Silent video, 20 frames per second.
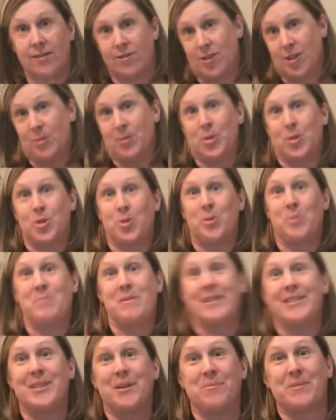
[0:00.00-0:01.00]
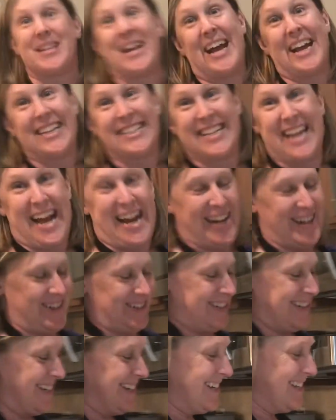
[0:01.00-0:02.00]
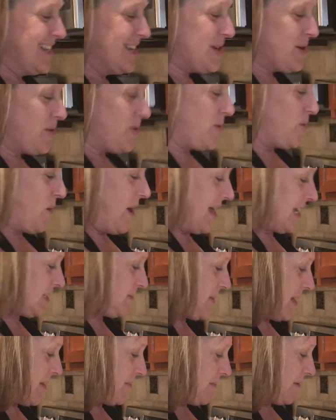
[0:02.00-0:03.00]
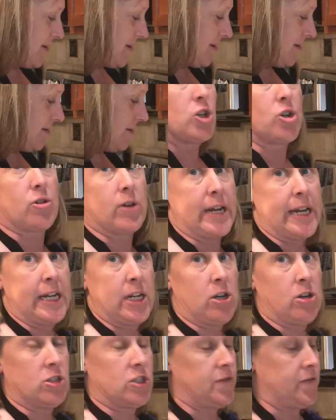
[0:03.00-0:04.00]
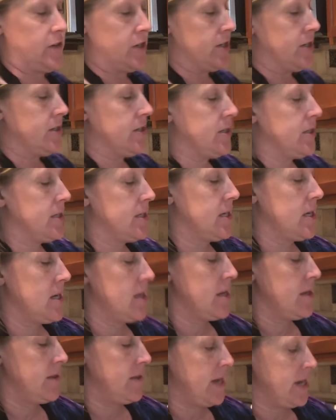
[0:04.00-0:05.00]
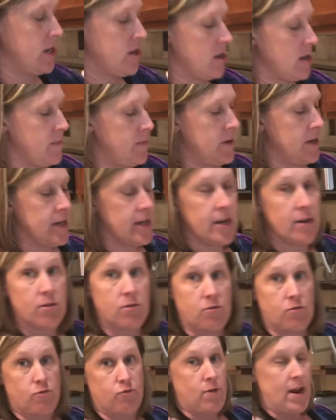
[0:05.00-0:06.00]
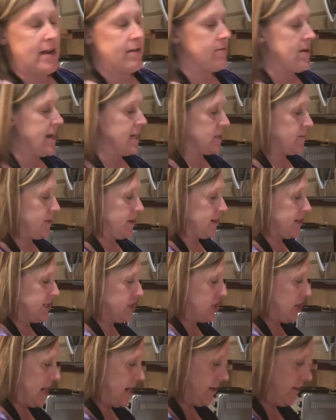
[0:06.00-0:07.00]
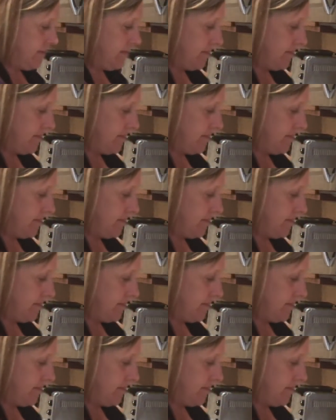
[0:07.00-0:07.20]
which I'm assuming means upside down, with wax paper. Green goes first, and then you're gonna put red raspberry jam,